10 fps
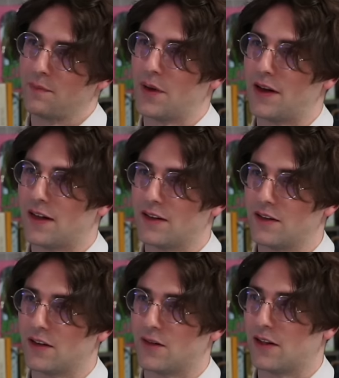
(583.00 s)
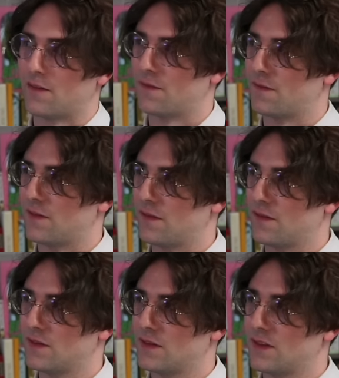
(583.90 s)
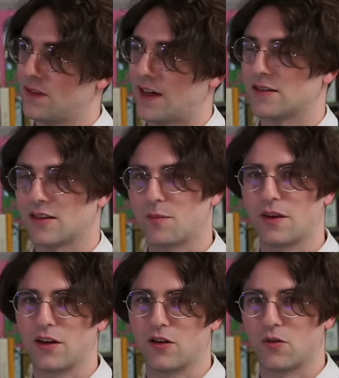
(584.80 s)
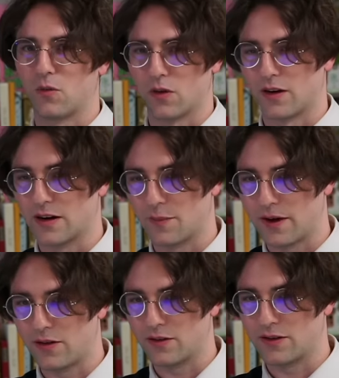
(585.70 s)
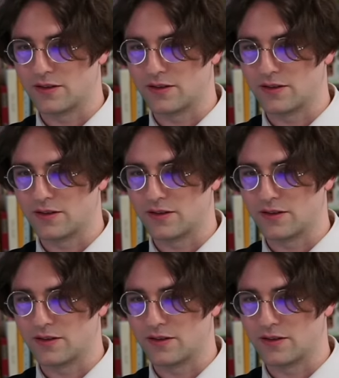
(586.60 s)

But you know if that's something you're worried about